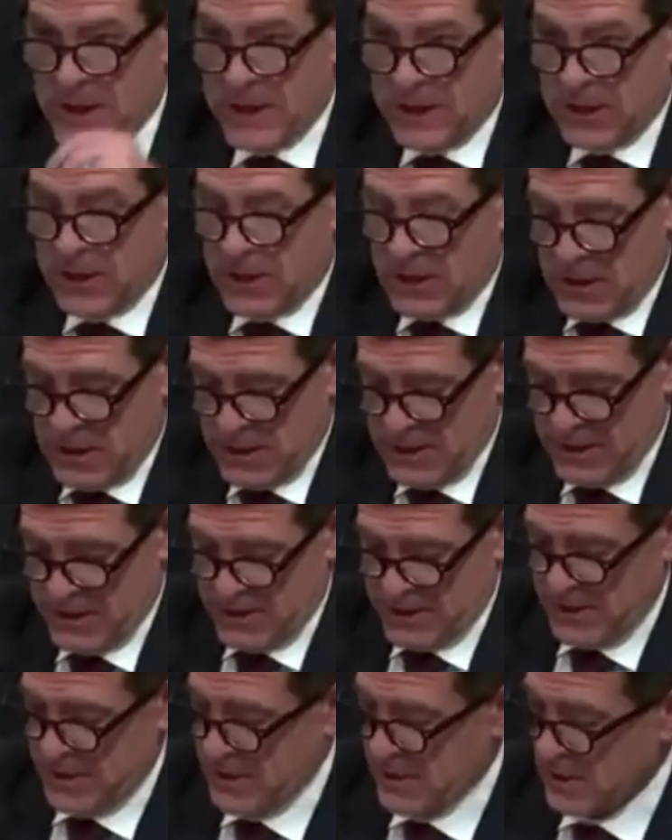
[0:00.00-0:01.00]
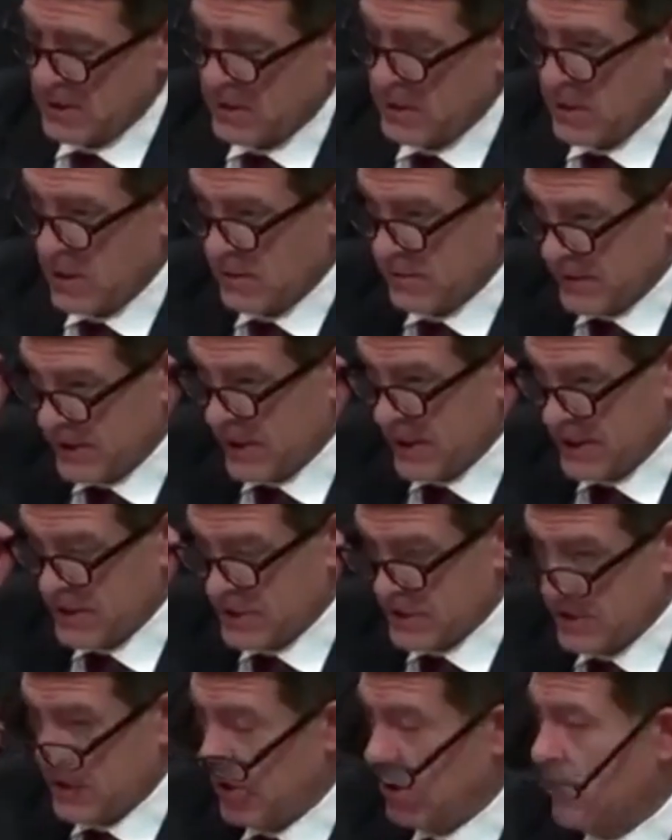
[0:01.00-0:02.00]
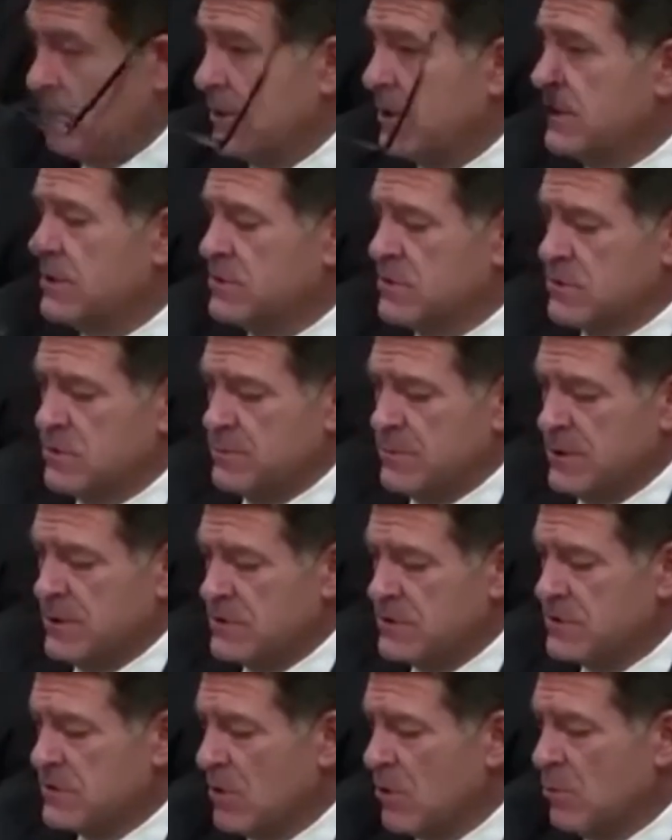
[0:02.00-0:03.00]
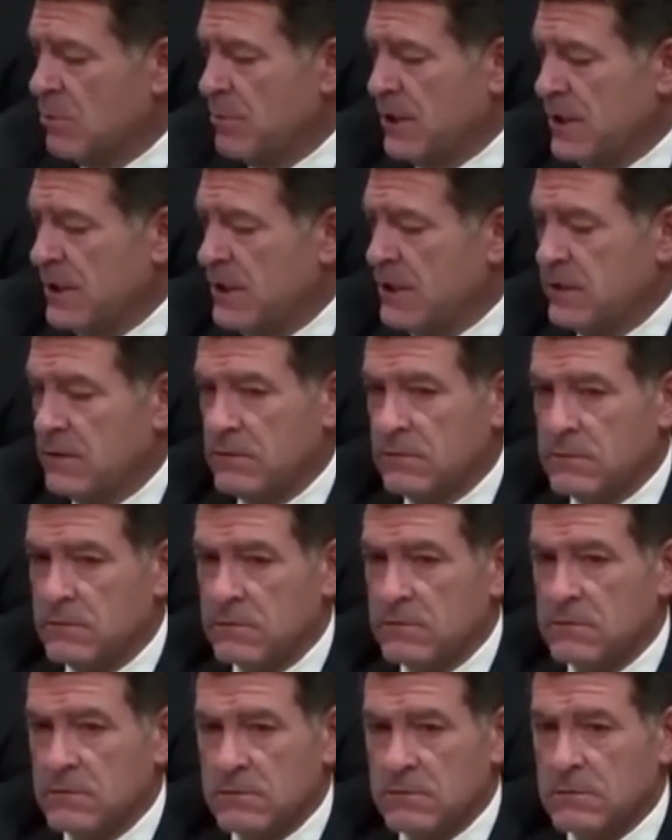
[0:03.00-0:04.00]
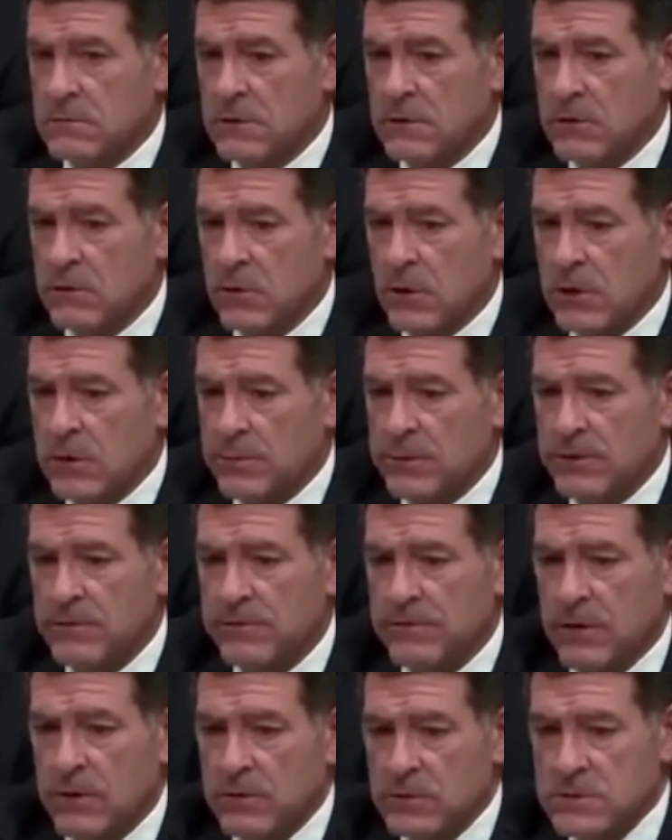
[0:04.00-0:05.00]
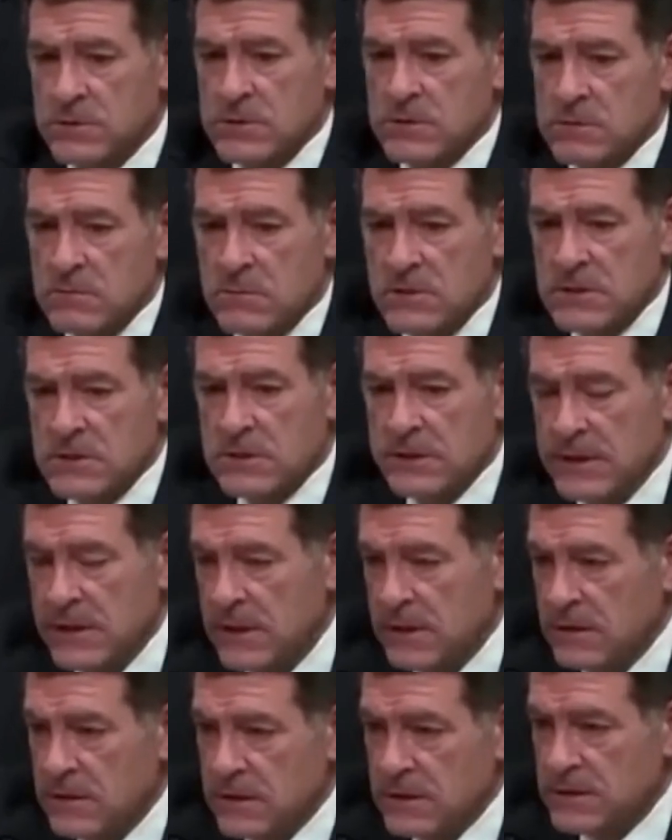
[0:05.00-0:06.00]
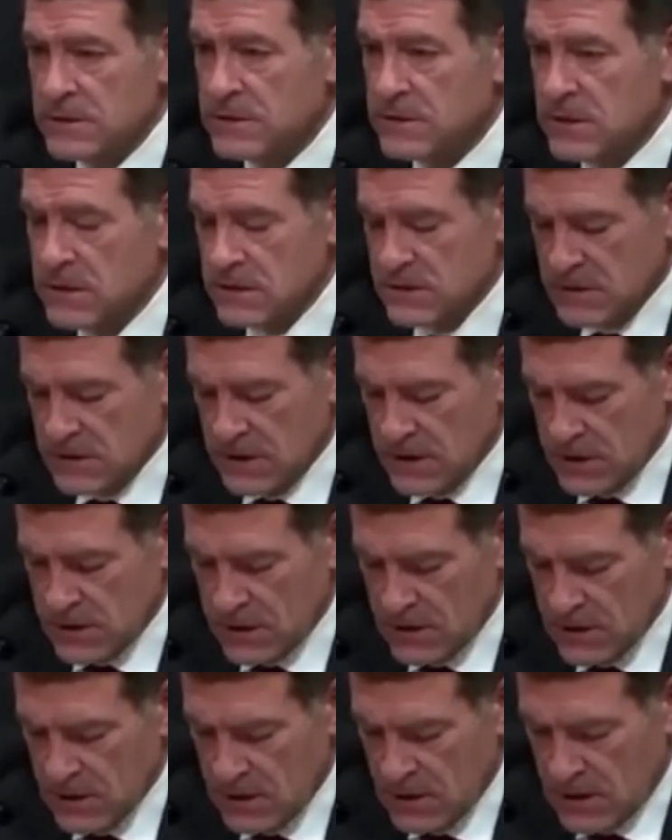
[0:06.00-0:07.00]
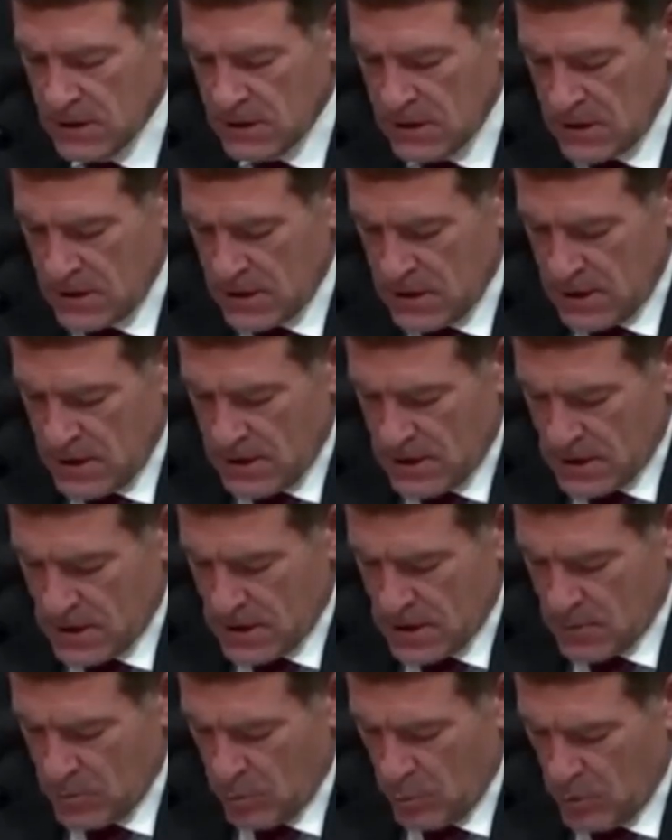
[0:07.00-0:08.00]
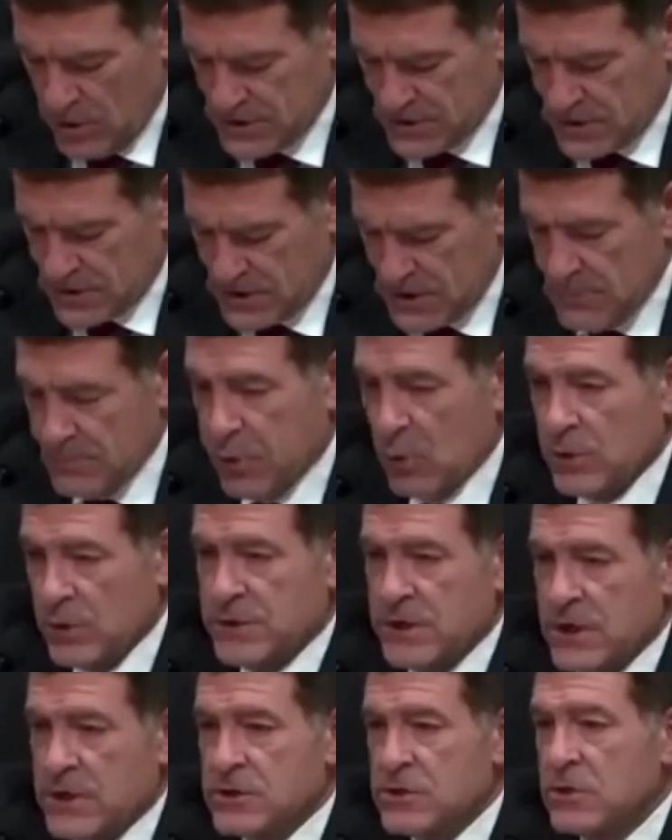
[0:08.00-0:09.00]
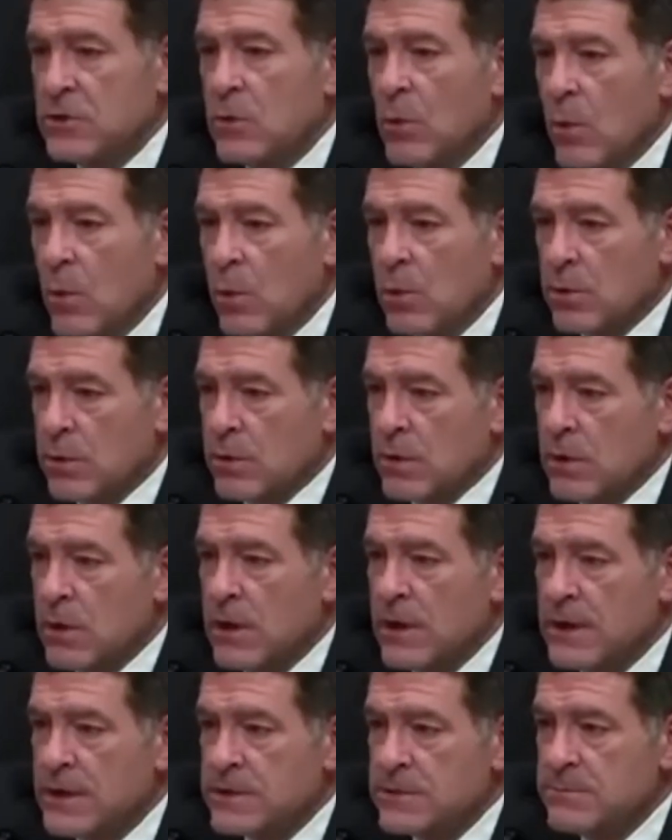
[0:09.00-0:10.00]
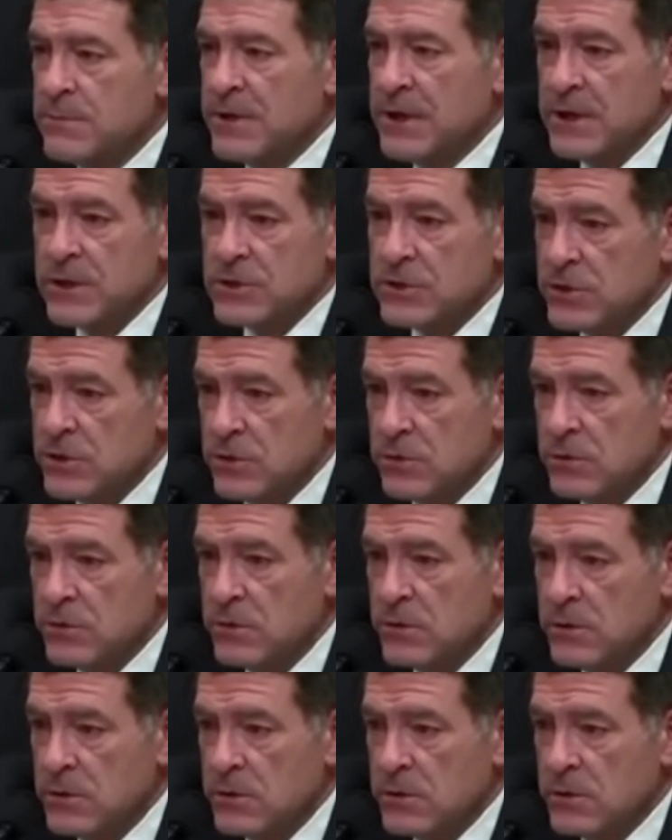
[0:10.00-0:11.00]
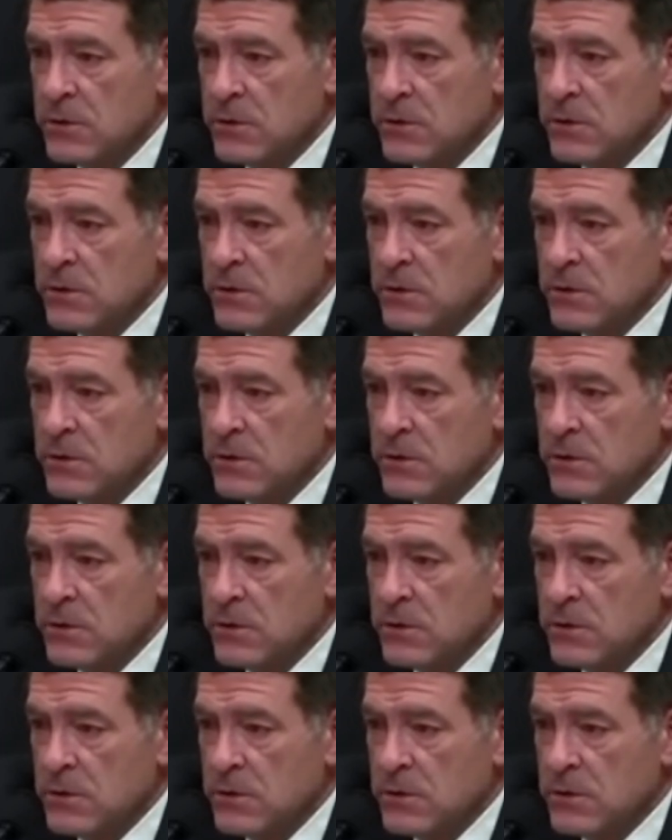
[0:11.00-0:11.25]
want to make a clarification here because there's been so many incredibly false and misleading things said today. Once a deportation order has been issued,